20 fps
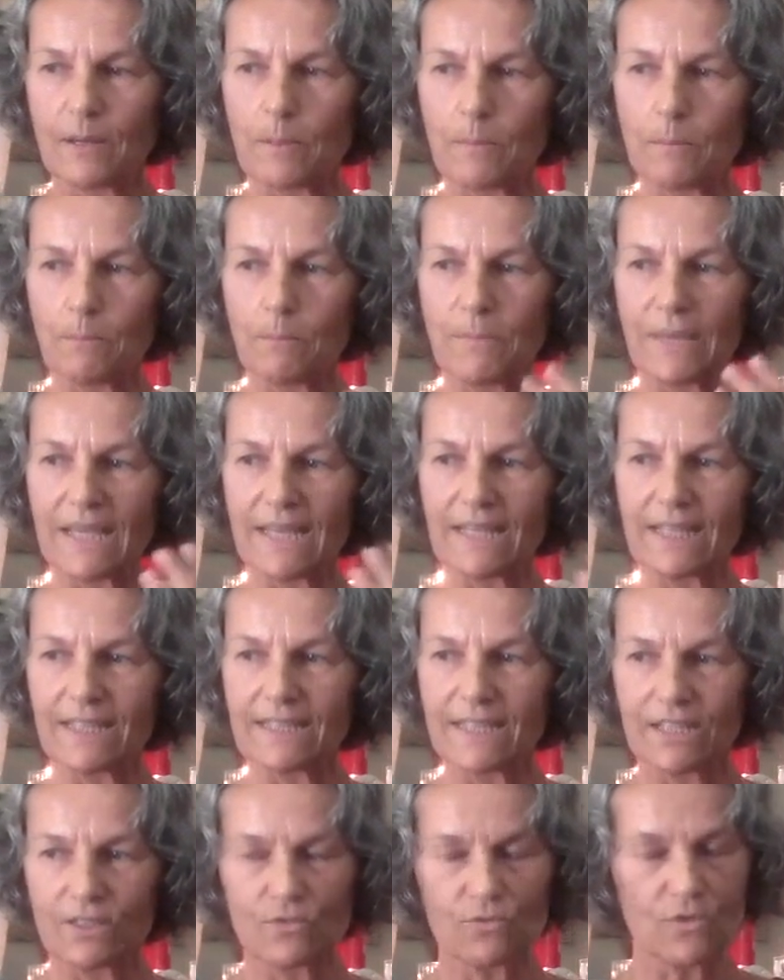
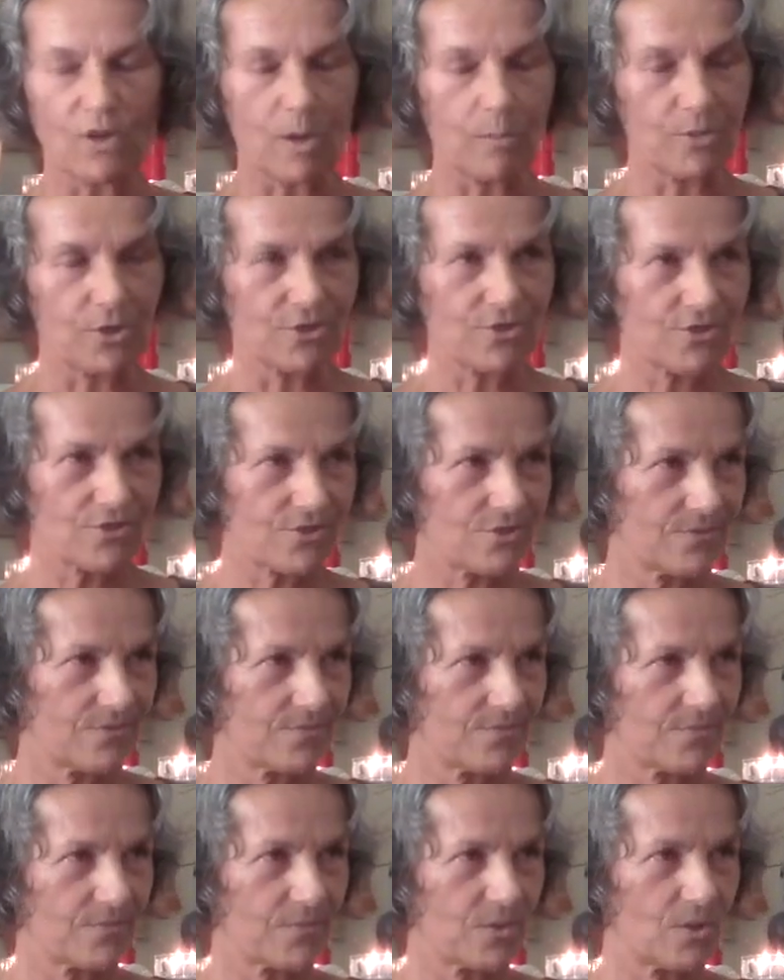Bernadette Roberts,
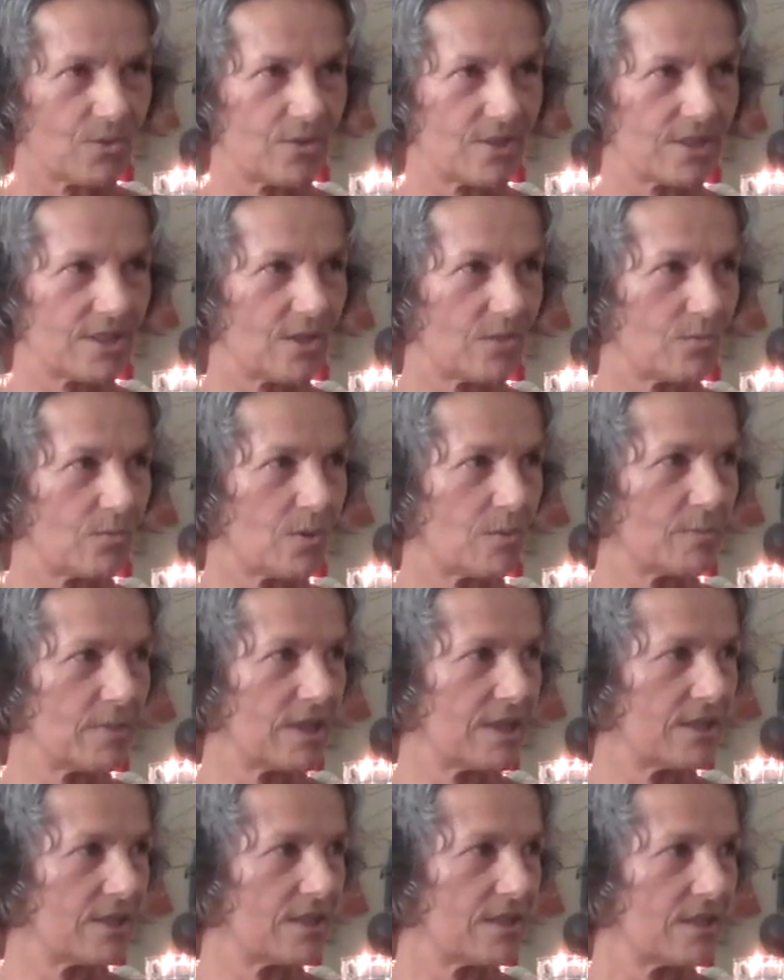who is a
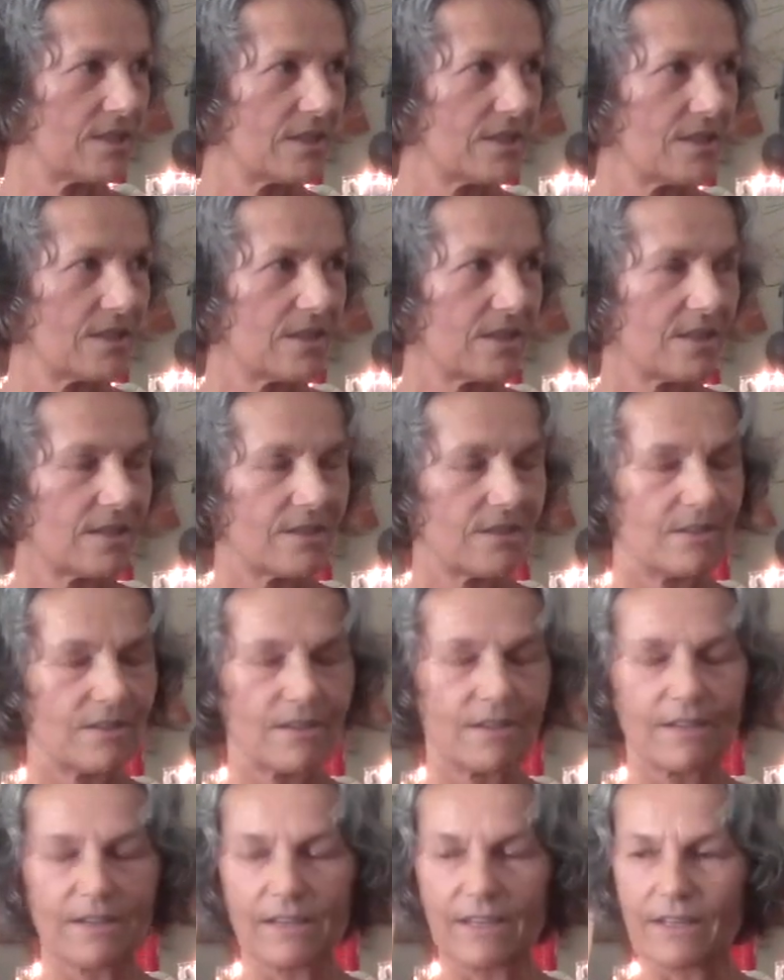woman,
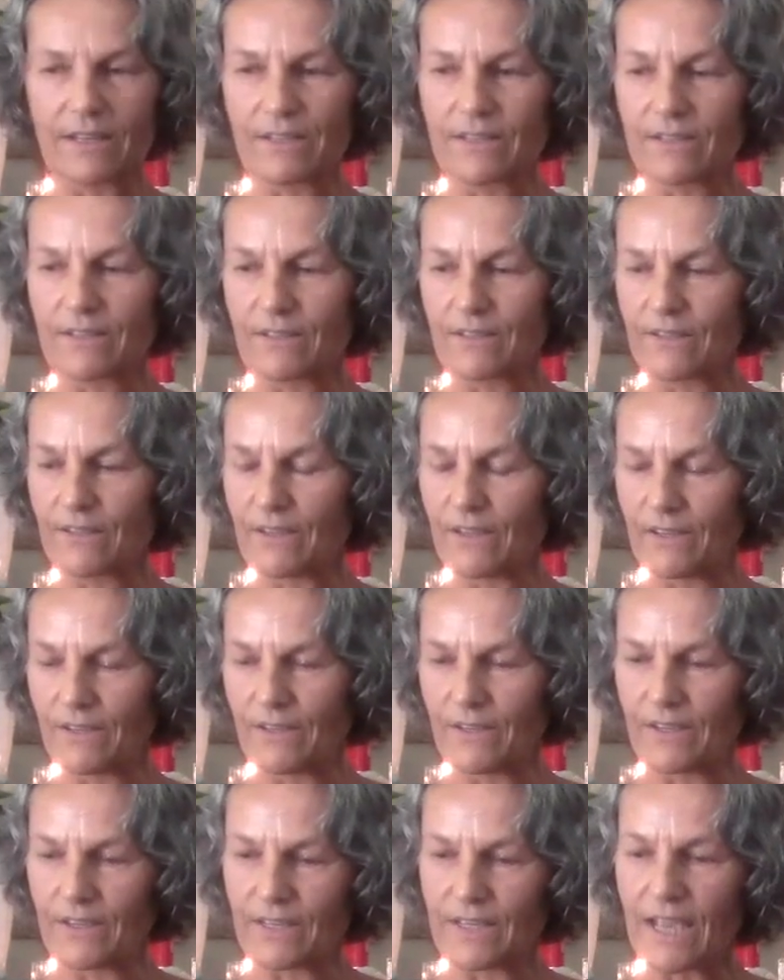a,
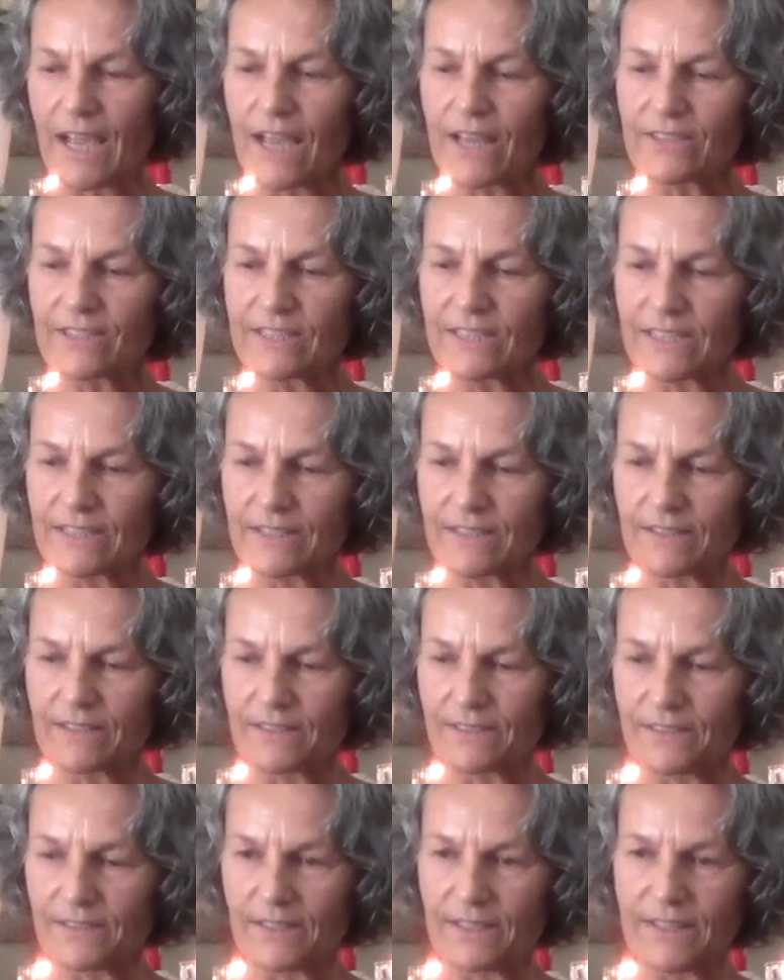a, a Catholic
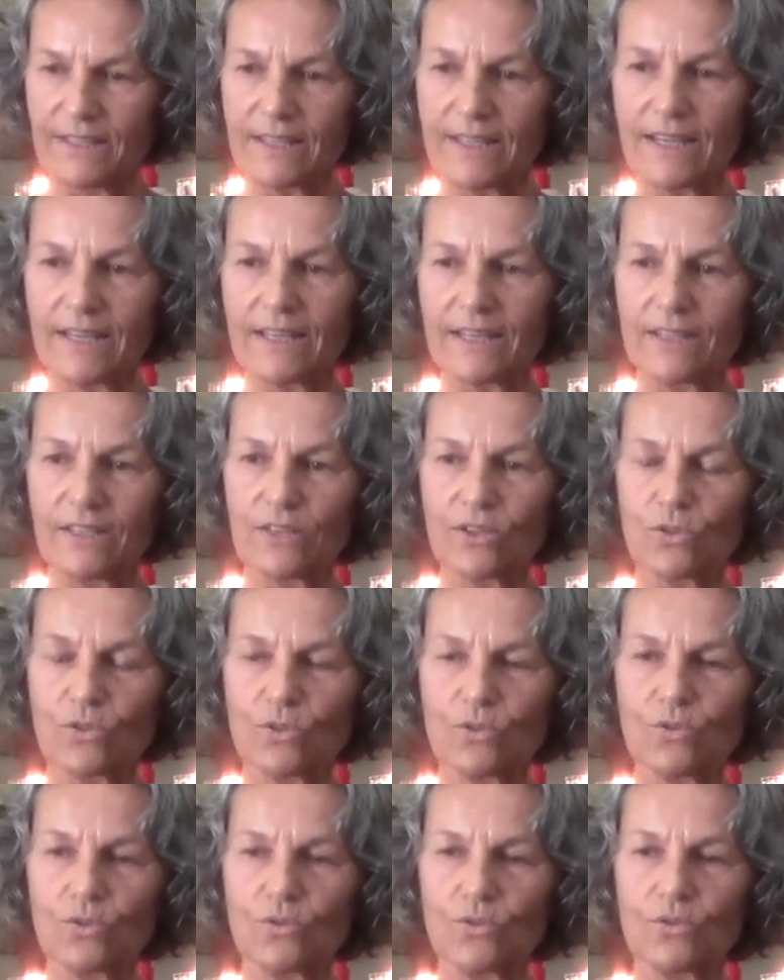uh, nun
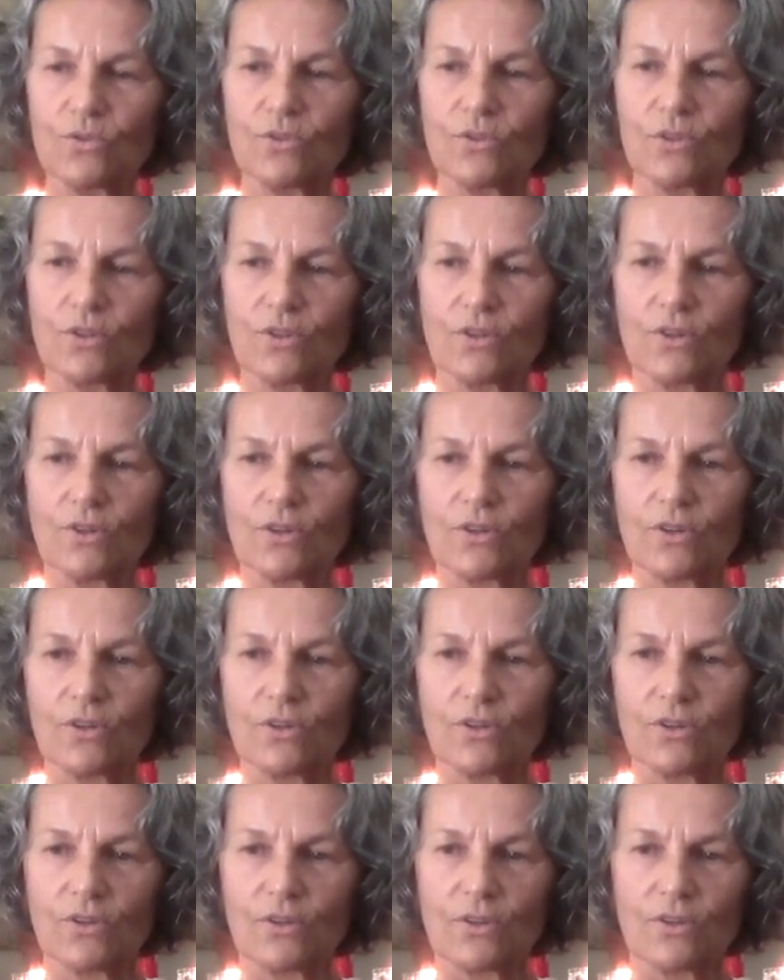who
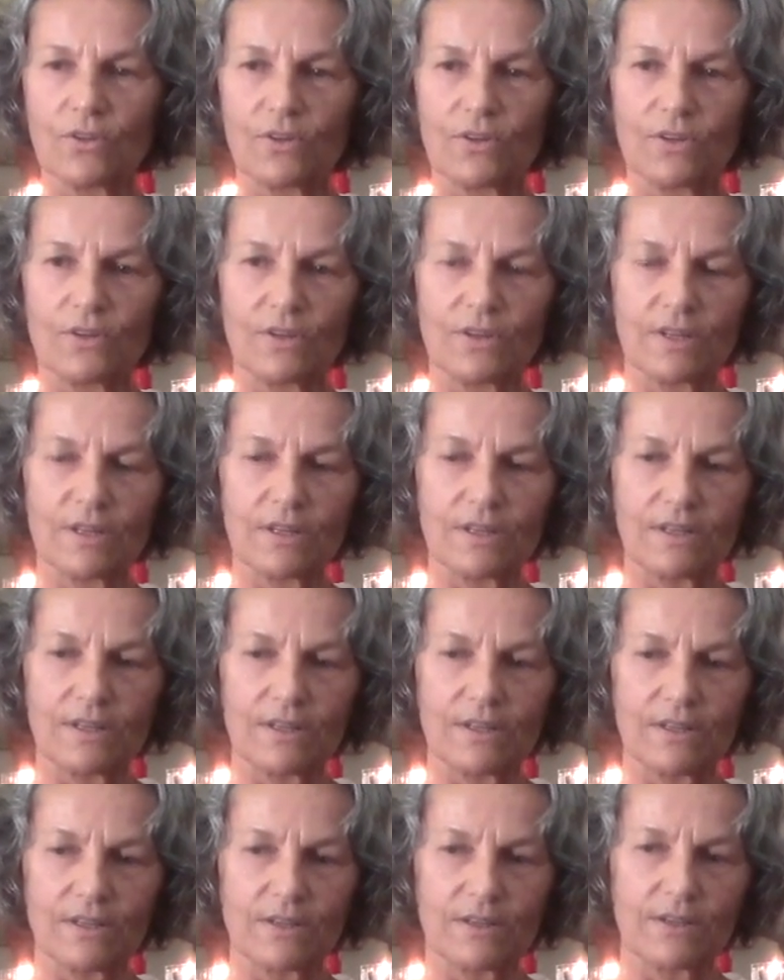
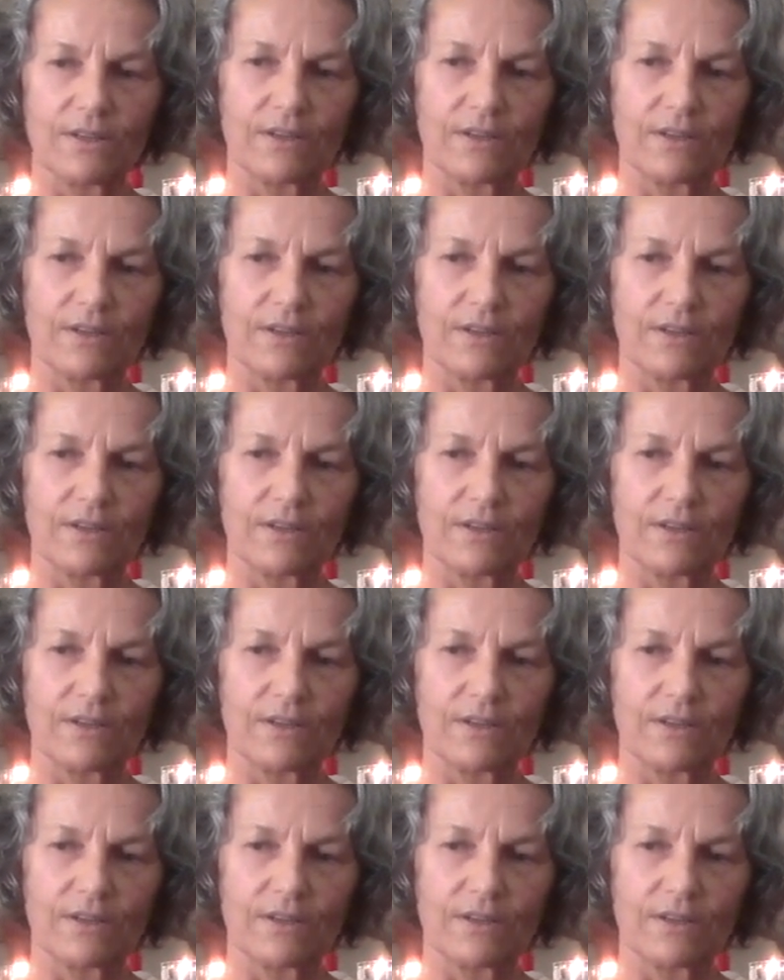uh,